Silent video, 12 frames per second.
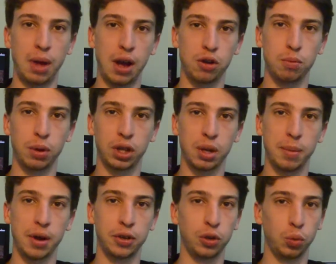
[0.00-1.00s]
you put them
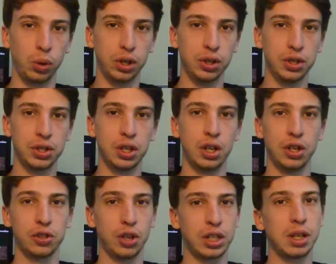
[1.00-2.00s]
on your wheels.
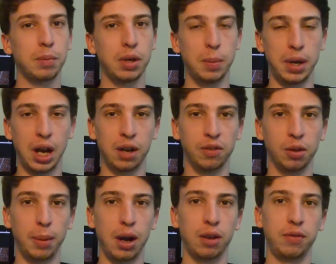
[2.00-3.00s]
So that's something to be careful
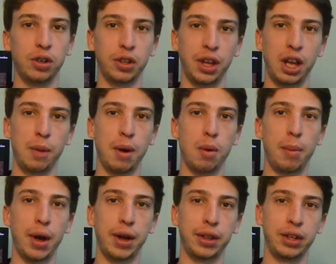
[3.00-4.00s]
about if you're thinking about
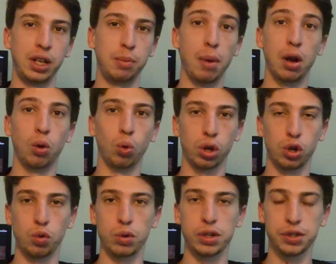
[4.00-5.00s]
buying the metal worker
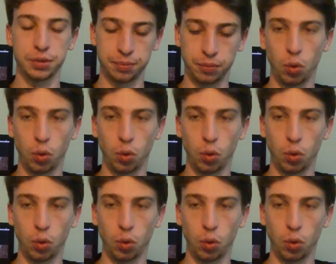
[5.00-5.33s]
wheels,